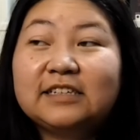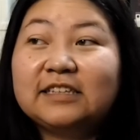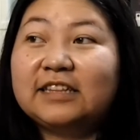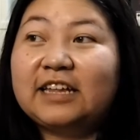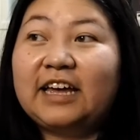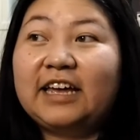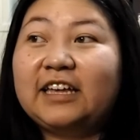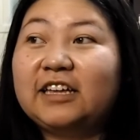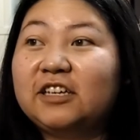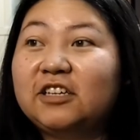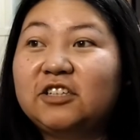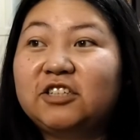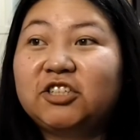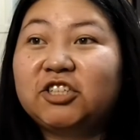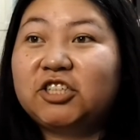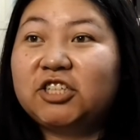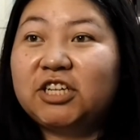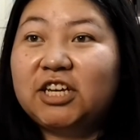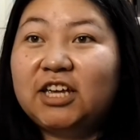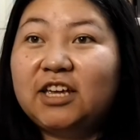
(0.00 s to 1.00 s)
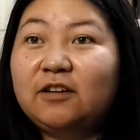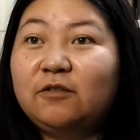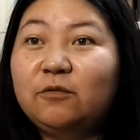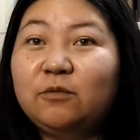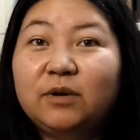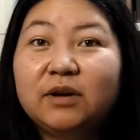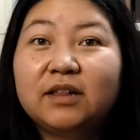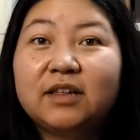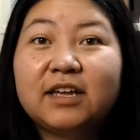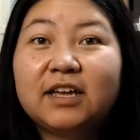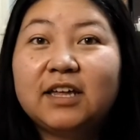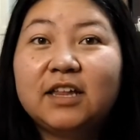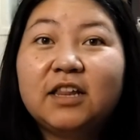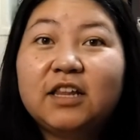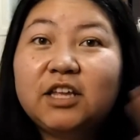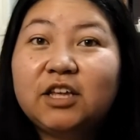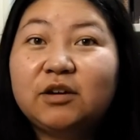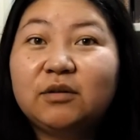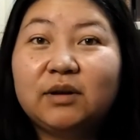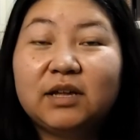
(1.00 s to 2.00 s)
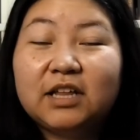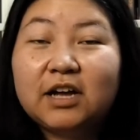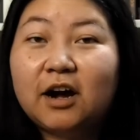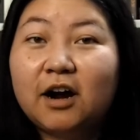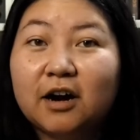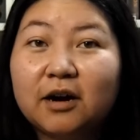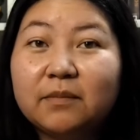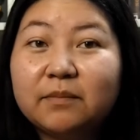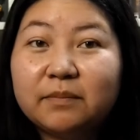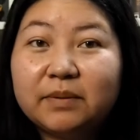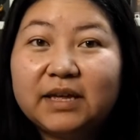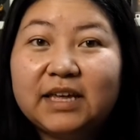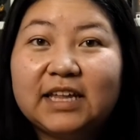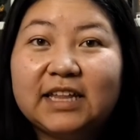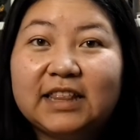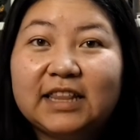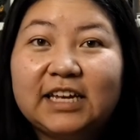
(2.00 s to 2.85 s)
Like, she will kill you in a heartbeat.